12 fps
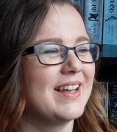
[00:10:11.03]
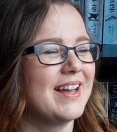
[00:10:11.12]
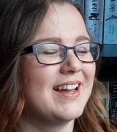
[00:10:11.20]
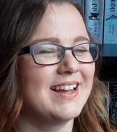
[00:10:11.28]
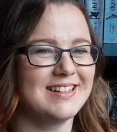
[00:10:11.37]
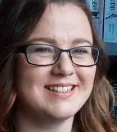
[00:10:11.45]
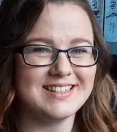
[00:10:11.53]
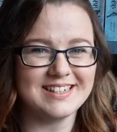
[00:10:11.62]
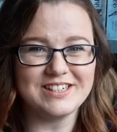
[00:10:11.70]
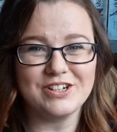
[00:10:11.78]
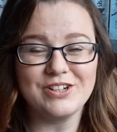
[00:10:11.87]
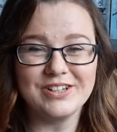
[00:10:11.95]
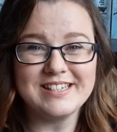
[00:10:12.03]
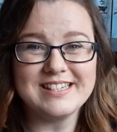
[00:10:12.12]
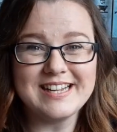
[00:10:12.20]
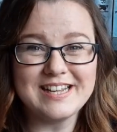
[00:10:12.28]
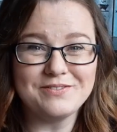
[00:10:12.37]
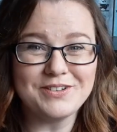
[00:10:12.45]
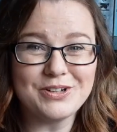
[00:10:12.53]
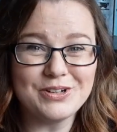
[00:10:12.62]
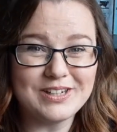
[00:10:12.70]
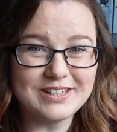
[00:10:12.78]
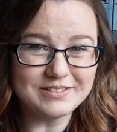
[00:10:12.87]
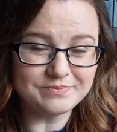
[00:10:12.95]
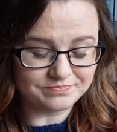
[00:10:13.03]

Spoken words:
And dyed it all this navy colour.